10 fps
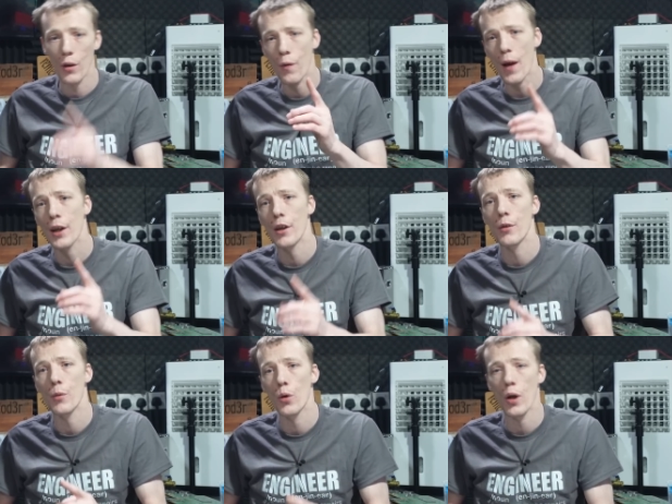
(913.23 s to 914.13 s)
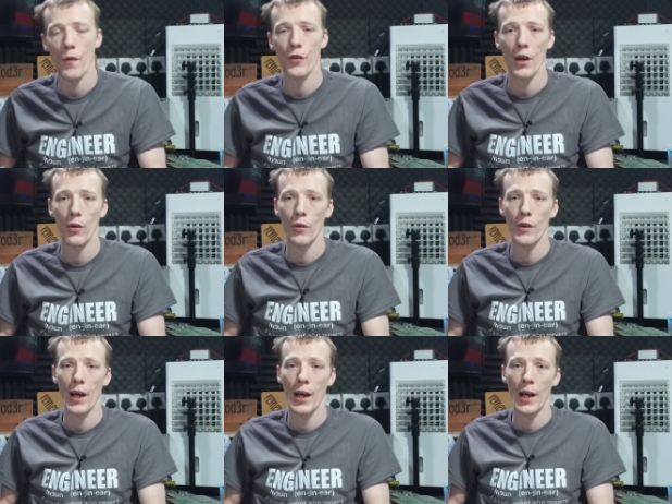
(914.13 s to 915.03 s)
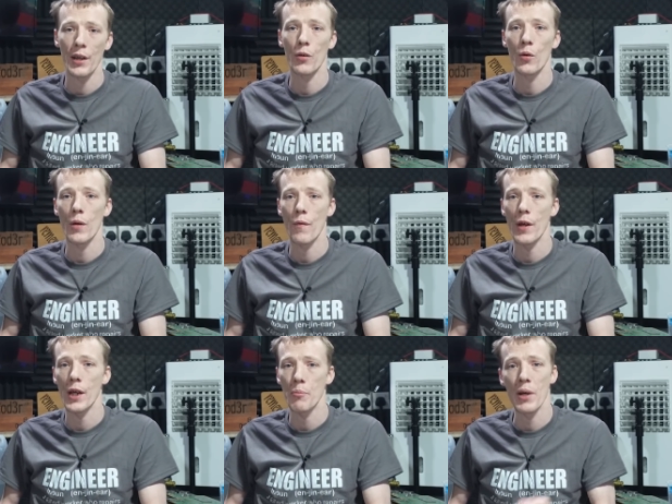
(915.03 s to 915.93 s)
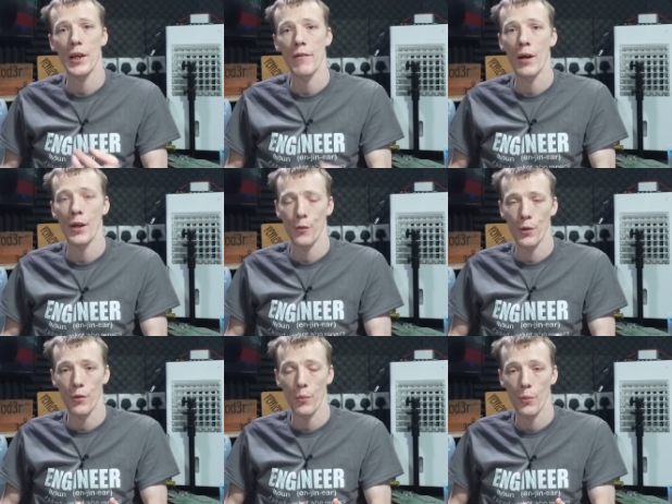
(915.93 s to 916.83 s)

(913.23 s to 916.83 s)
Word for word: thank you to all of the channels and all of the media outlets which have,